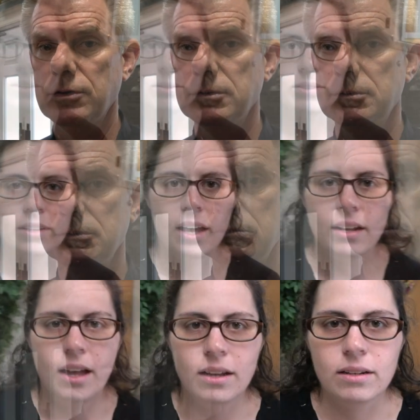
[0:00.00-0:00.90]
So Scott
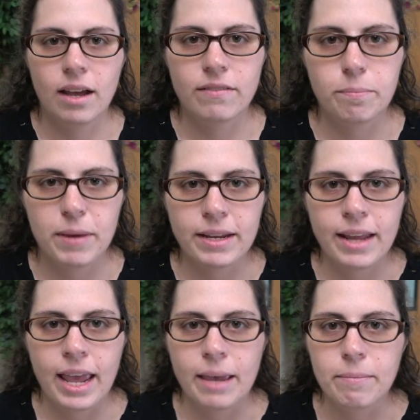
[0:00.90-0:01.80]
Hahn, kind of a big
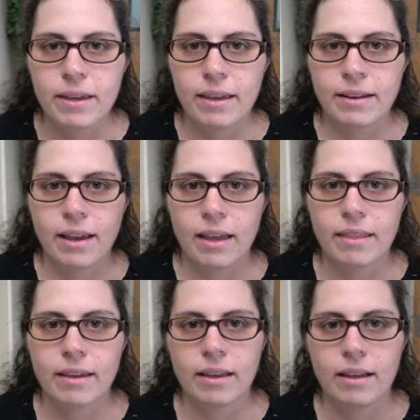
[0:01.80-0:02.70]
name in
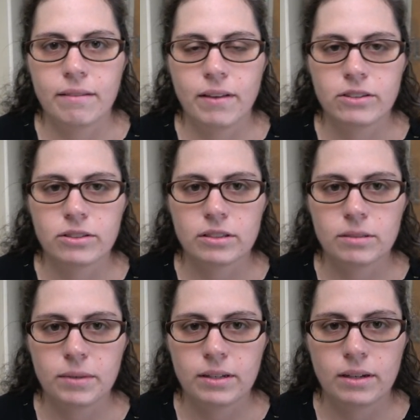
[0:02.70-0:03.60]
Catholic
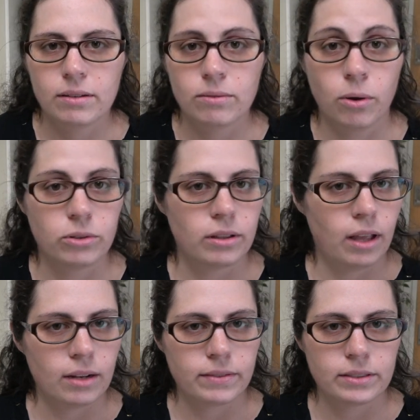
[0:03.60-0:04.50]
evangelism, and he knows a
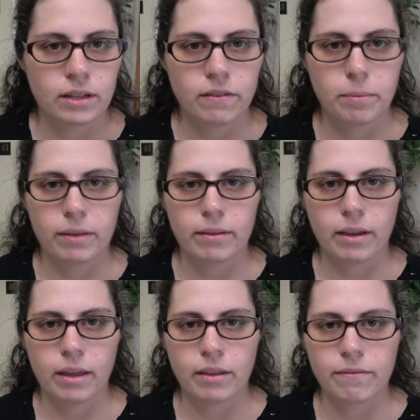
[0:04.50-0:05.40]
lot of his stuff about the
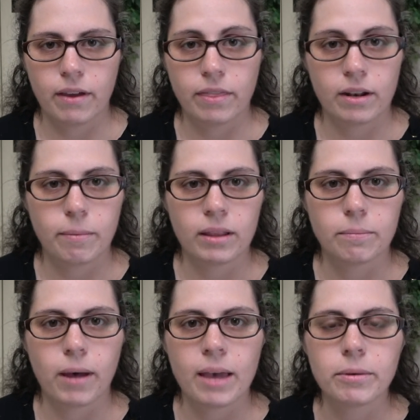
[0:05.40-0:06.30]
Catholic faith and about
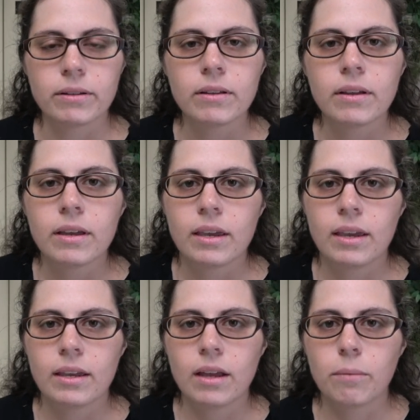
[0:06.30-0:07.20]
the Bible.
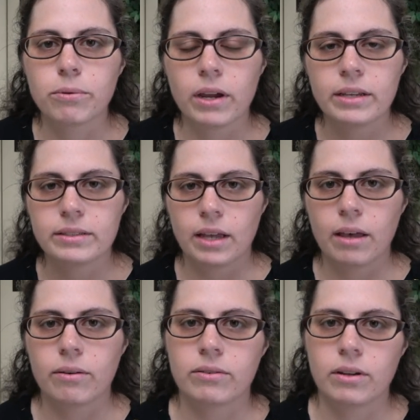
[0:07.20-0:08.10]
He breaks
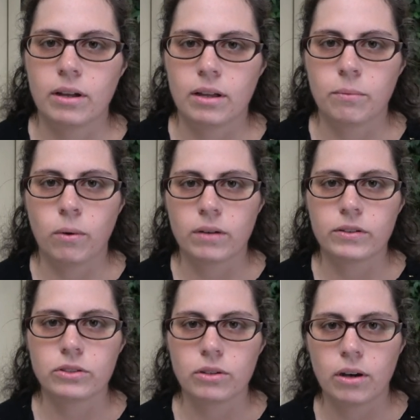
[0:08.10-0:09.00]
down uh, in one of
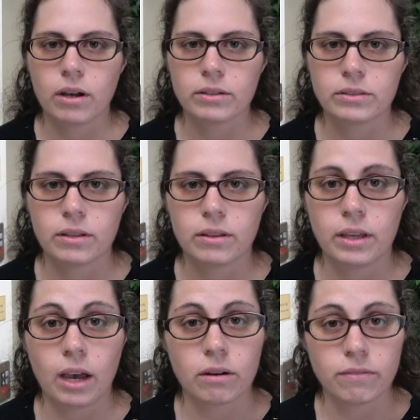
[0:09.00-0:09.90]
his talks
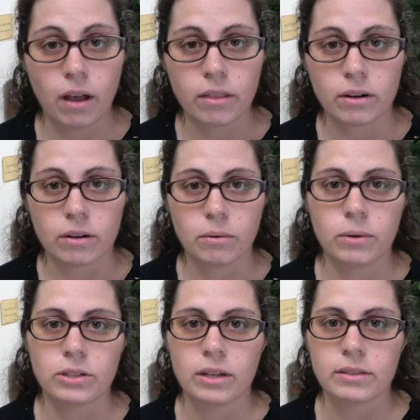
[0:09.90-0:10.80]
the Our Father,
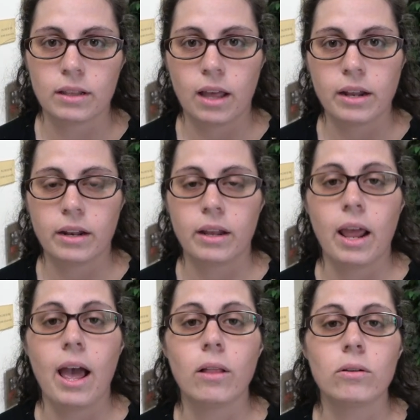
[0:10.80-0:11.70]
which has that line in it,
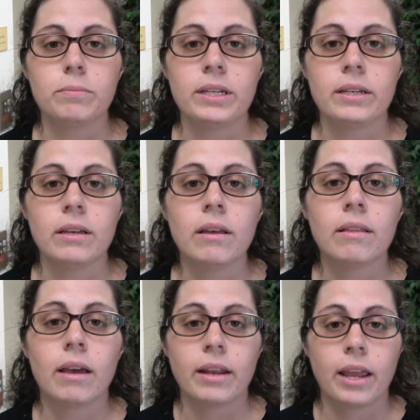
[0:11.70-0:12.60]
hallowed be
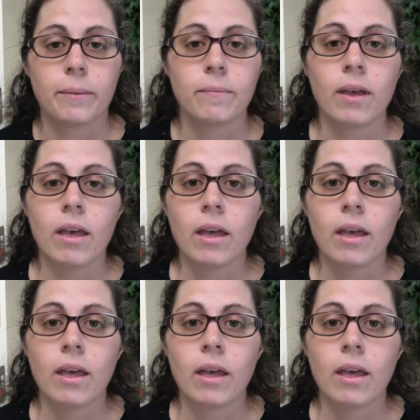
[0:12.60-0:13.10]
thy name.